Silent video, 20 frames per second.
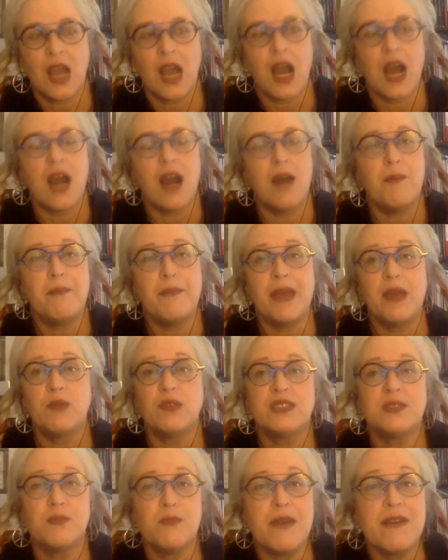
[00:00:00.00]
It
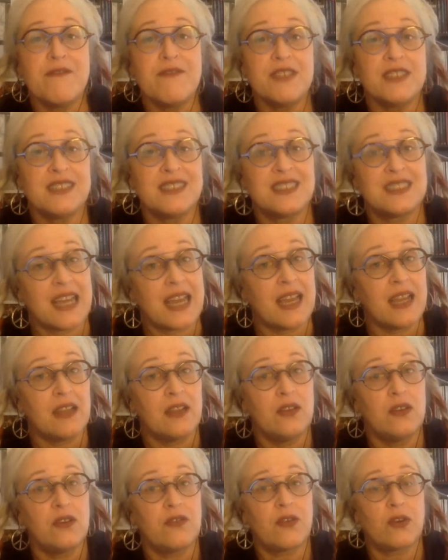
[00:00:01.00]
was Memphis State
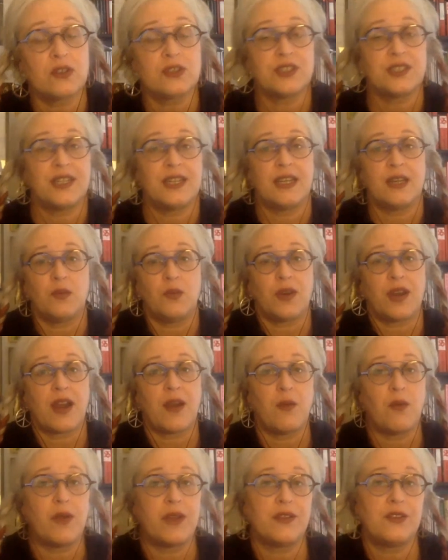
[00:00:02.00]
University when
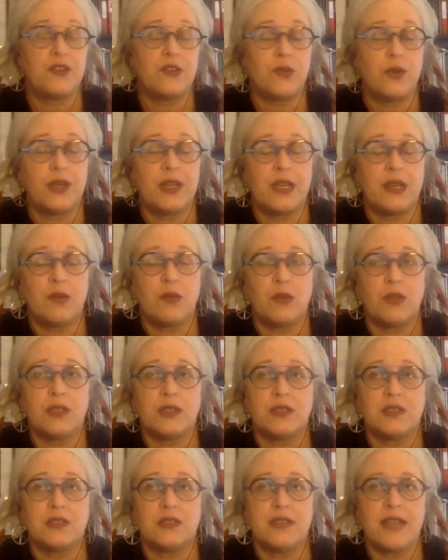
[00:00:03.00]
I went to it.
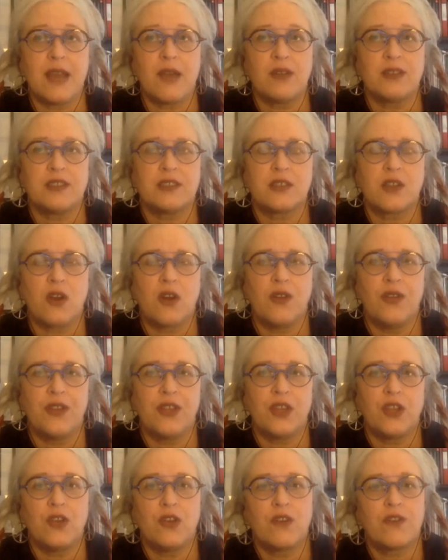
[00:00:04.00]
Now it's called the
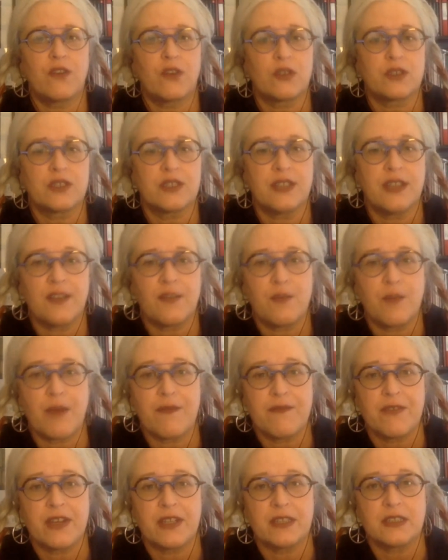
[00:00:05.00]
University of
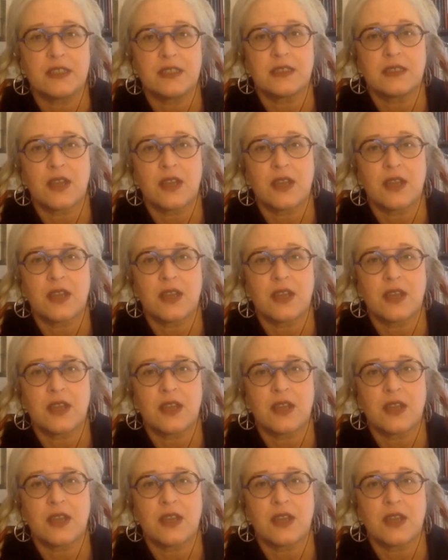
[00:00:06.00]
Memphis.